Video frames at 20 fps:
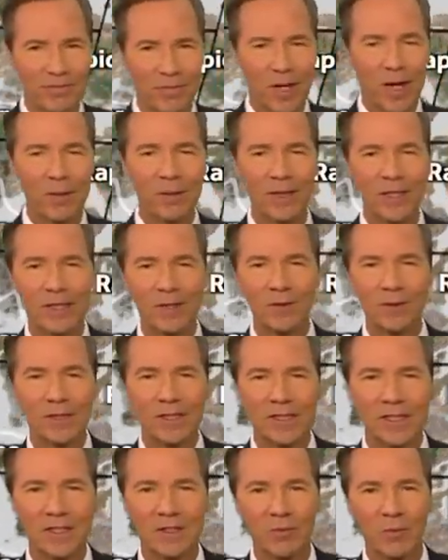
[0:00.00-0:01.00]
probably
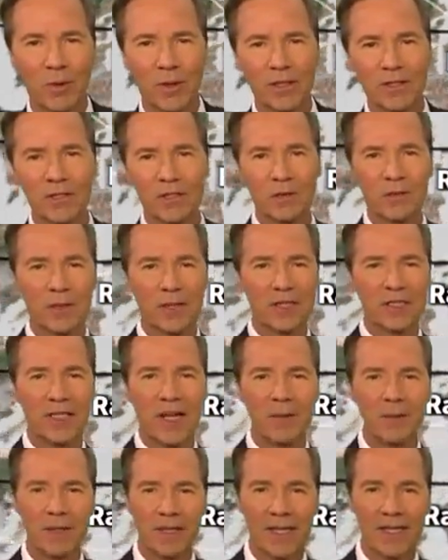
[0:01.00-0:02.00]
loses its moisture by the
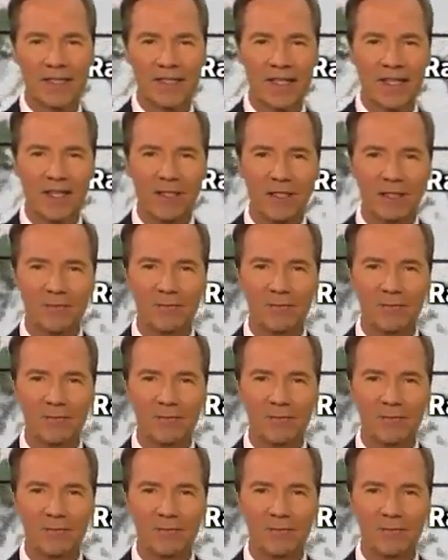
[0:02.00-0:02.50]
time it gets here.